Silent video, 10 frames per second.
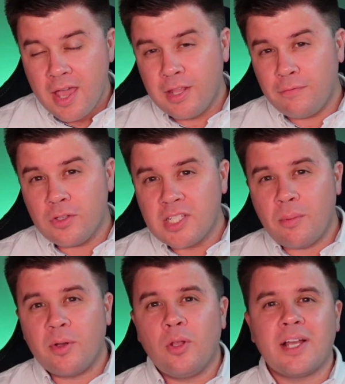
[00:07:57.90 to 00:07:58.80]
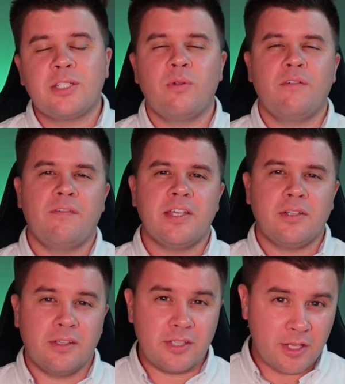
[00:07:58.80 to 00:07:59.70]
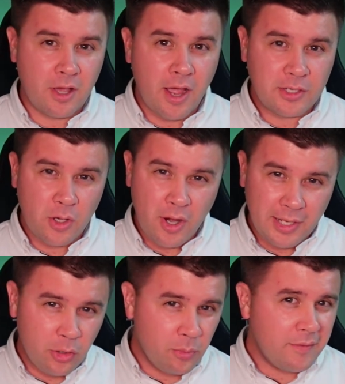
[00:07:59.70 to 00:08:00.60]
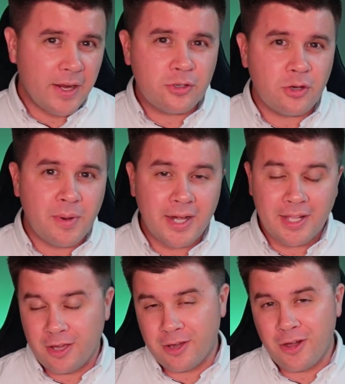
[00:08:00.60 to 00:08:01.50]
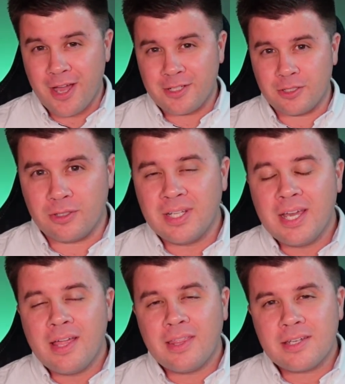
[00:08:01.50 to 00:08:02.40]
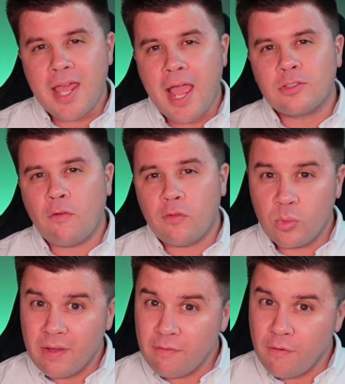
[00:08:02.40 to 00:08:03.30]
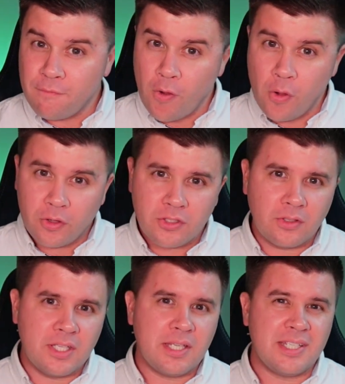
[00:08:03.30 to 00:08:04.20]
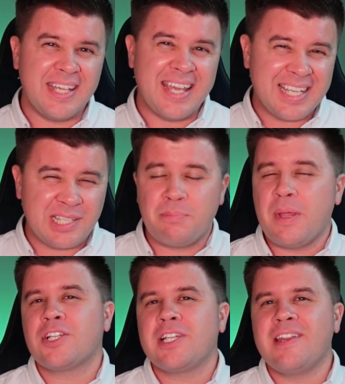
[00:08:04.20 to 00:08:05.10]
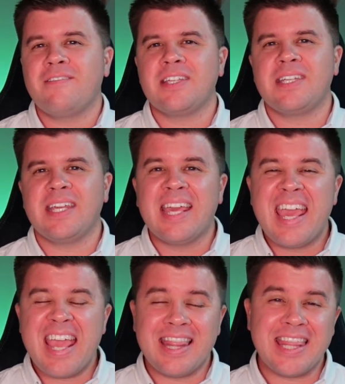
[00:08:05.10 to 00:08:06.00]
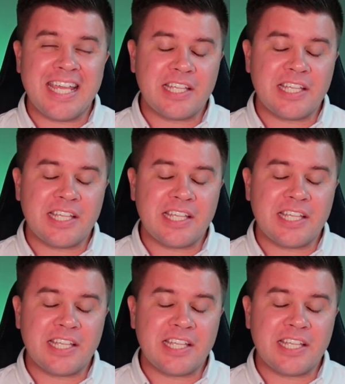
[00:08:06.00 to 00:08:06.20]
if you're someone who likes to invest on the side to earn a little bit of extra money like I do, the tax office a focus on this year, especially investing in things